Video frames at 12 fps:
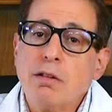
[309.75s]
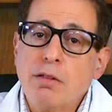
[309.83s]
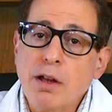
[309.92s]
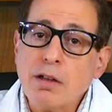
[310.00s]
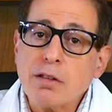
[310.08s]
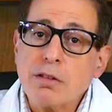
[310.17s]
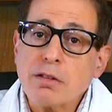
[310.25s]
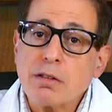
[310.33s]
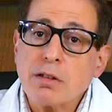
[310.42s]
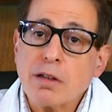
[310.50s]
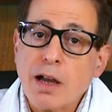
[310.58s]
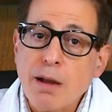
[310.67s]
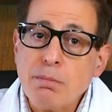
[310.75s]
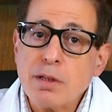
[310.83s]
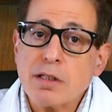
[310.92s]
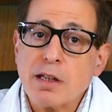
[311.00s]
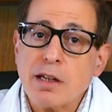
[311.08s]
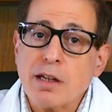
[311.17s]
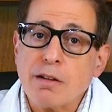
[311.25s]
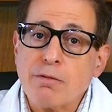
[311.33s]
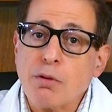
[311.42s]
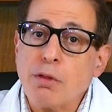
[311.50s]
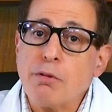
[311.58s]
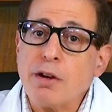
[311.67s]
thus compensating
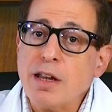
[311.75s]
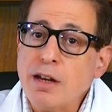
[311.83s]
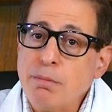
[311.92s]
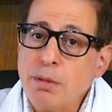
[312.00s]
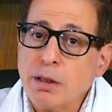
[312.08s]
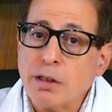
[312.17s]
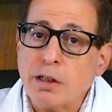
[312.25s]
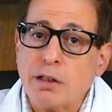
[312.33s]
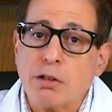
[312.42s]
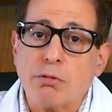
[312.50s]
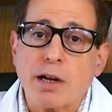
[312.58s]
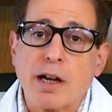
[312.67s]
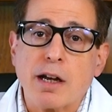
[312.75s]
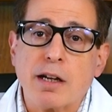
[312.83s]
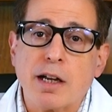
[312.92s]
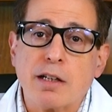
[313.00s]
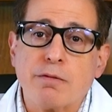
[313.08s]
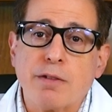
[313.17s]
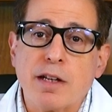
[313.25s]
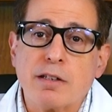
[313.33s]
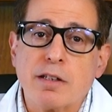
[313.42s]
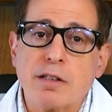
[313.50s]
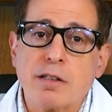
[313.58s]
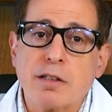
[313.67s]
for their inability to recognize
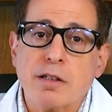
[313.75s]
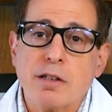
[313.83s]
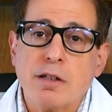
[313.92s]
faces